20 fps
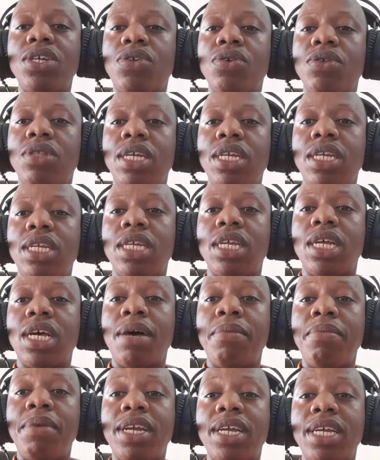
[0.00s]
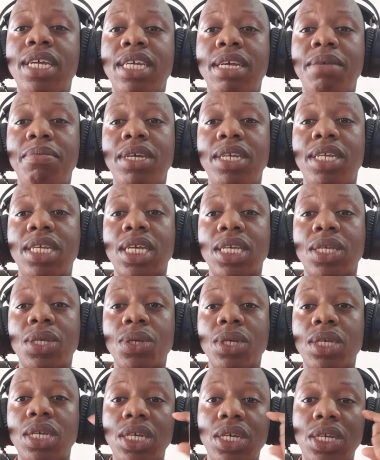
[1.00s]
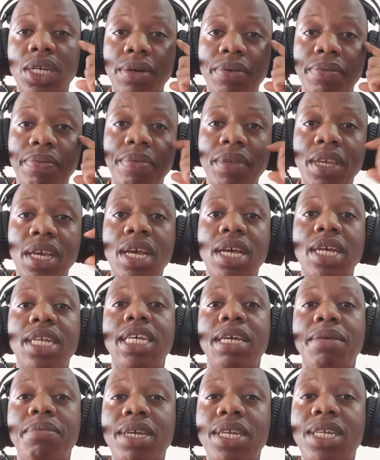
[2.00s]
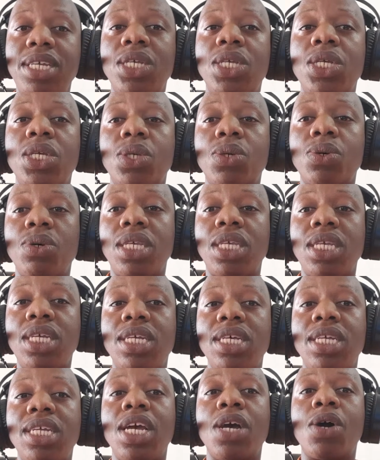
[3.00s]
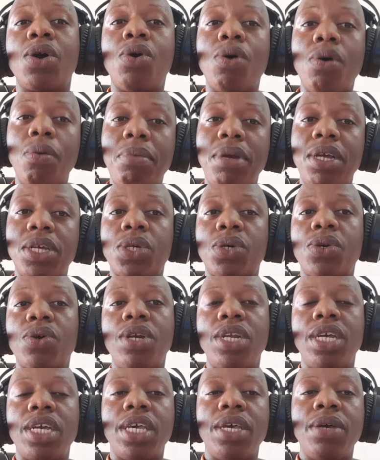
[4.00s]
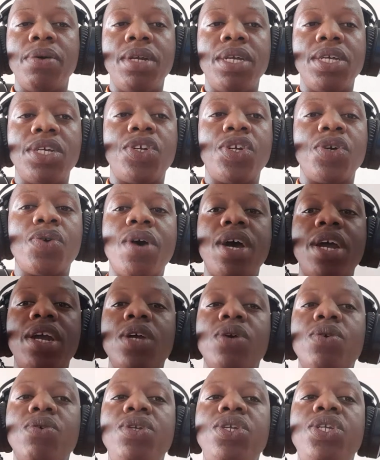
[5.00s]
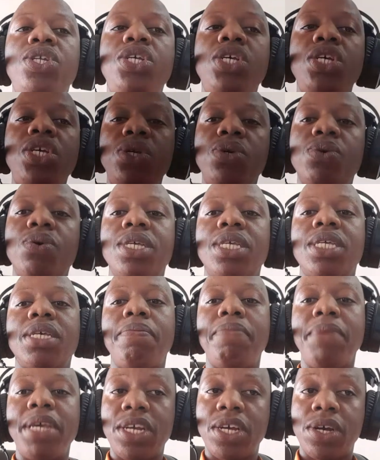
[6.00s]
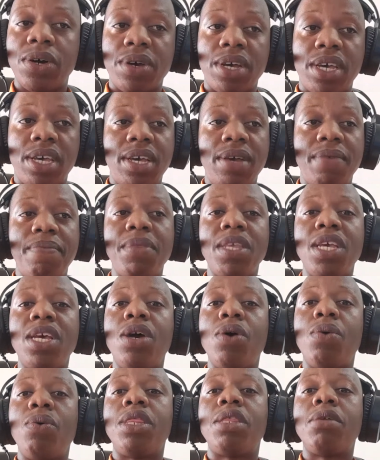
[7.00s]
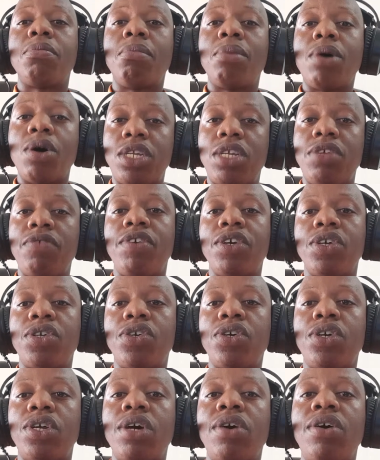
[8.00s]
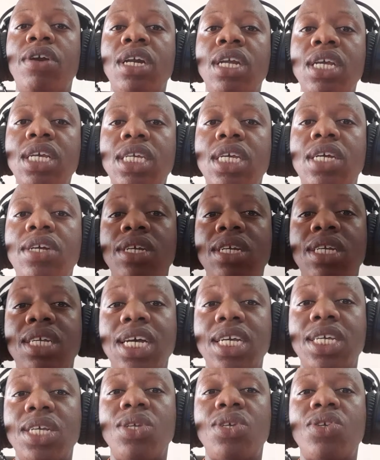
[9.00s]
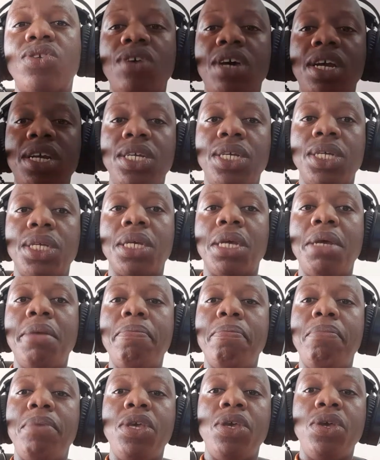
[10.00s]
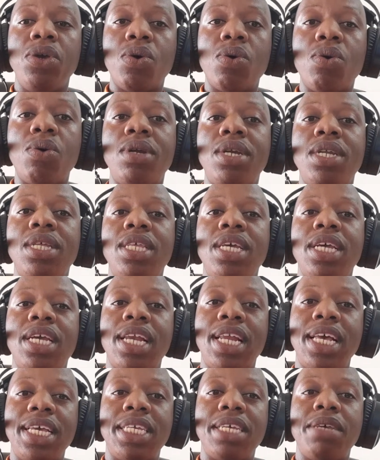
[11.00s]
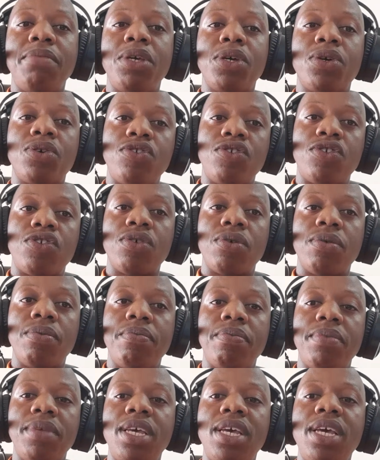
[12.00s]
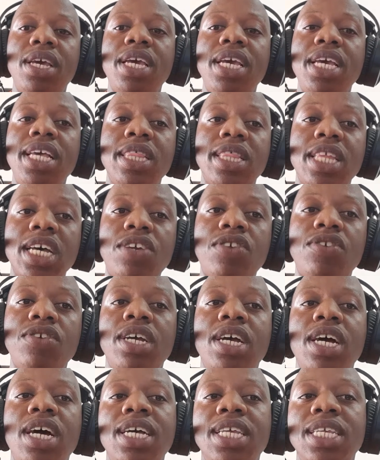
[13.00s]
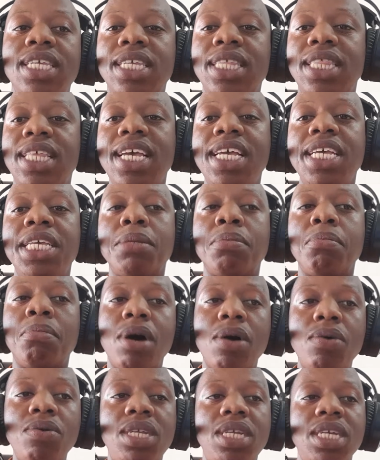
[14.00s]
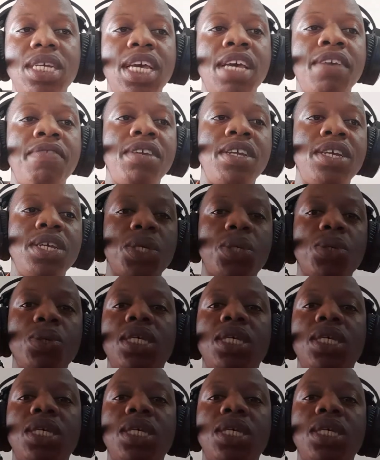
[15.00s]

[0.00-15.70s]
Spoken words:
to the American Diabetes Association, diabetes is considered a complex chronic illness requiring continuous medical care with multifactorial risk reduction strategies beyond the glycemic control. In that regard, there is mounting evidence to